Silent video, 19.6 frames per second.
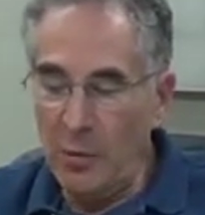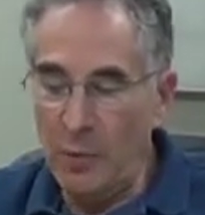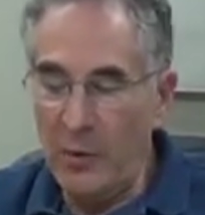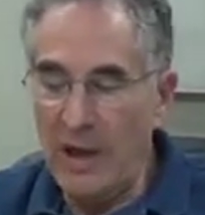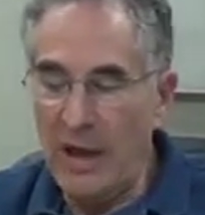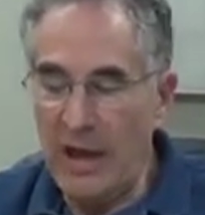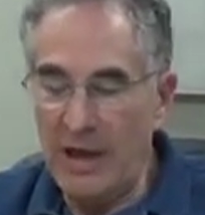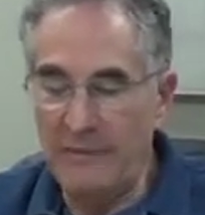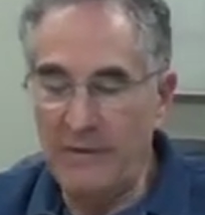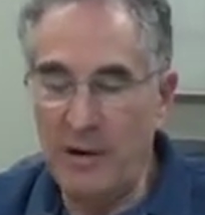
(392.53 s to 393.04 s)

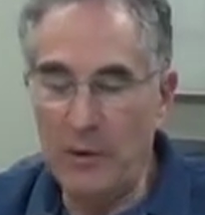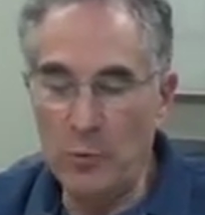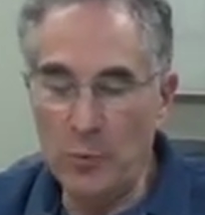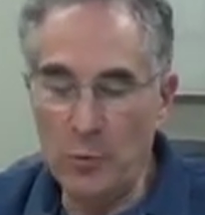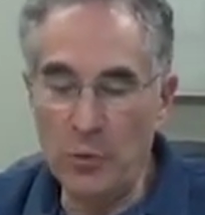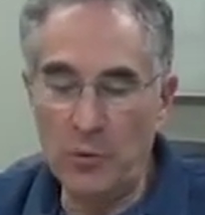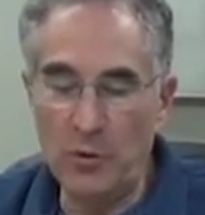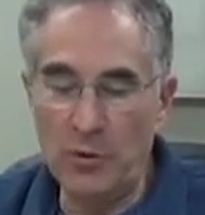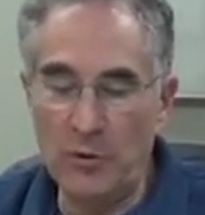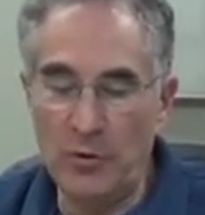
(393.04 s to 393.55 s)
we have a
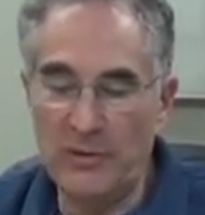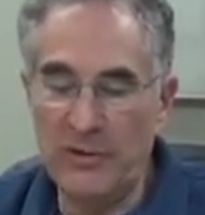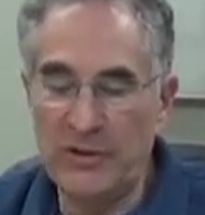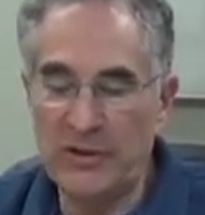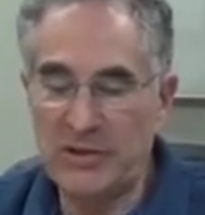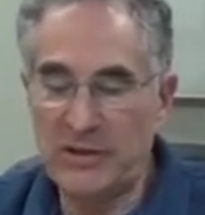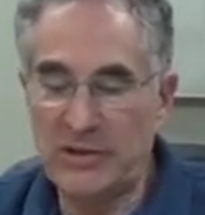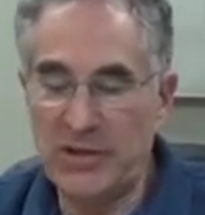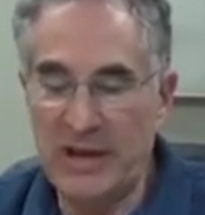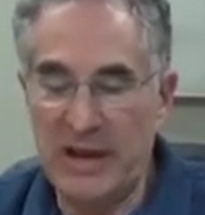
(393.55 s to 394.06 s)
rule
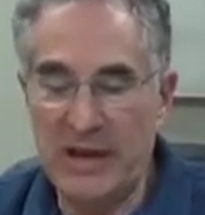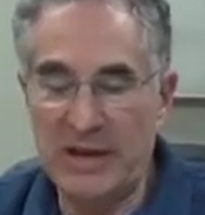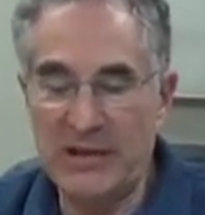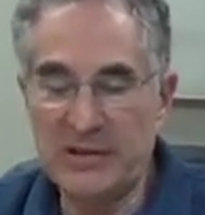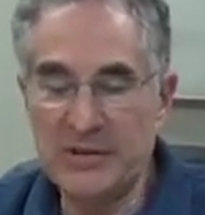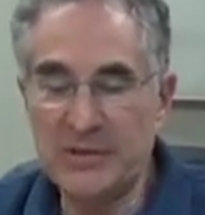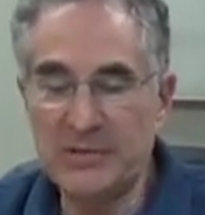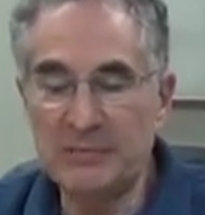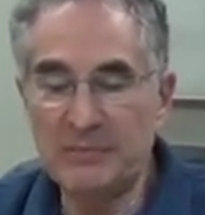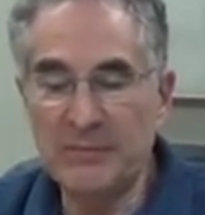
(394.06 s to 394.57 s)
that
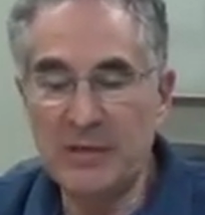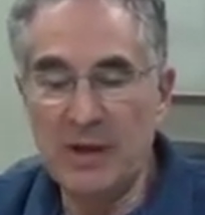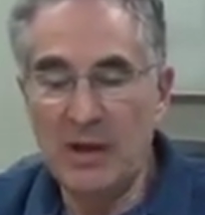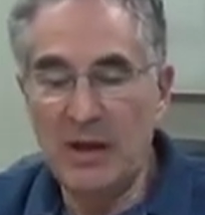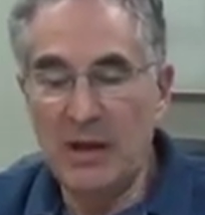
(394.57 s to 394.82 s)
says